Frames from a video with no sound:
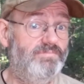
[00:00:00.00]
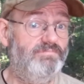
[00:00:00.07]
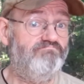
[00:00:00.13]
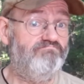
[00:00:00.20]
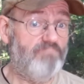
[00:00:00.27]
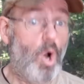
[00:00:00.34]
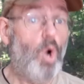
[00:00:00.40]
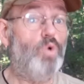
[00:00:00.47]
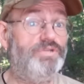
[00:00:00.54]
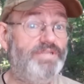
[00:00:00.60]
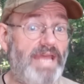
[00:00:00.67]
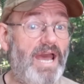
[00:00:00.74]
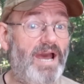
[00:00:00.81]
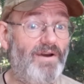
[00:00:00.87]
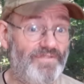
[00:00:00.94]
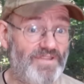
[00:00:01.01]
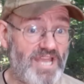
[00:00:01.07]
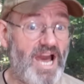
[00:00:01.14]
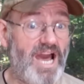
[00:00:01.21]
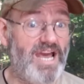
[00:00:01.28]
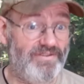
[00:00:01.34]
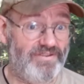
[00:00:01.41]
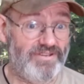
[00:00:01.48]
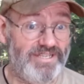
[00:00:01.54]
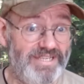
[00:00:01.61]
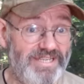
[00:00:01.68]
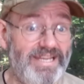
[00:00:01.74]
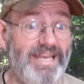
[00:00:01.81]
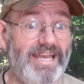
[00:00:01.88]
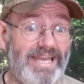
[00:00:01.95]
mowed down the ivy
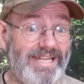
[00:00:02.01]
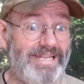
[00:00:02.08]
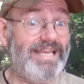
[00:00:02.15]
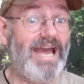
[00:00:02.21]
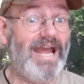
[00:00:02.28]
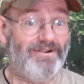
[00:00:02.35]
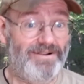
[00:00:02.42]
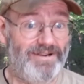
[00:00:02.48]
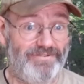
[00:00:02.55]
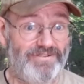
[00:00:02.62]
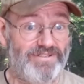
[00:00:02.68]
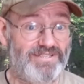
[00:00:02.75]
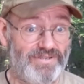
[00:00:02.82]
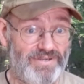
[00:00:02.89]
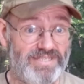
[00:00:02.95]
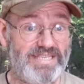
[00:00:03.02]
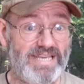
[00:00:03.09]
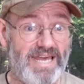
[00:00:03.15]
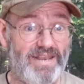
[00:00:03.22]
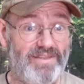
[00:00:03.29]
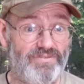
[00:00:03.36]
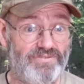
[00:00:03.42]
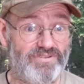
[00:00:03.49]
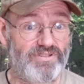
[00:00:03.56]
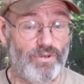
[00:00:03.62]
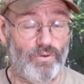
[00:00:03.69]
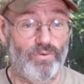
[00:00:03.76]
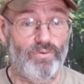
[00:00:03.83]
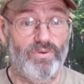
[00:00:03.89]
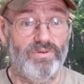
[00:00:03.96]
and got rid of it, so it's out of,
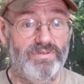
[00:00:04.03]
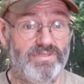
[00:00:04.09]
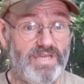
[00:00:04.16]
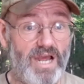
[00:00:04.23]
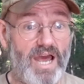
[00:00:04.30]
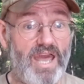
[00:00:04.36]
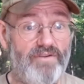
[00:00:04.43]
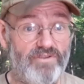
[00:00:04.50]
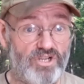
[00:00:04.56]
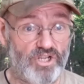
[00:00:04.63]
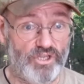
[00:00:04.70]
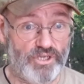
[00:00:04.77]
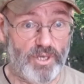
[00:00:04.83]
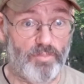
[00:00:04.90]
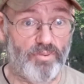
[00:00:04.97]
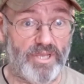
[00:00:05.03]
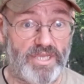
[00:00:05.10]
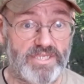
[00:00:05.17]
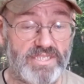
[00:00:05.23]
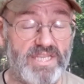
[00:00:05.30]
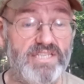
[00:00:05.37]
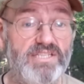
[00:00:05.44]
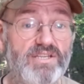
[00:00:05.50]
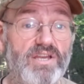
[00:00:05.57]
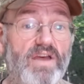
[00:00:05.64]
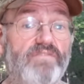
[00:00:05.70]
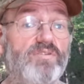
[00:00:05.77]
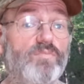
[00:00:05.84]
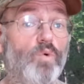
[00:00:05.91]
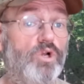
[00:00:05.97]
so you know, I have a clear place. I still have
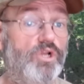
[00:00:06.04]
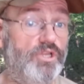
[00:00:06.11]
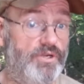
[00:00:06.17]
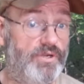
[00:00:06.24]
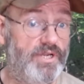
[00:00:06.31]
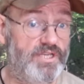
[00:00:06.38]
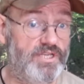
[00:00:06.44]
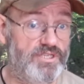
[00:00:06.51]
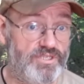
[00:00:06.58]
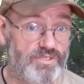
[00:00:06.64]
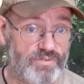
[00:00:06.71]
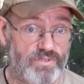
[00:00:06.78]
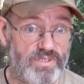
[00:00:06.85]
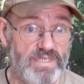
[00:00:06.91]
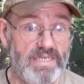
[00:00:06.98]
some more clearing to do,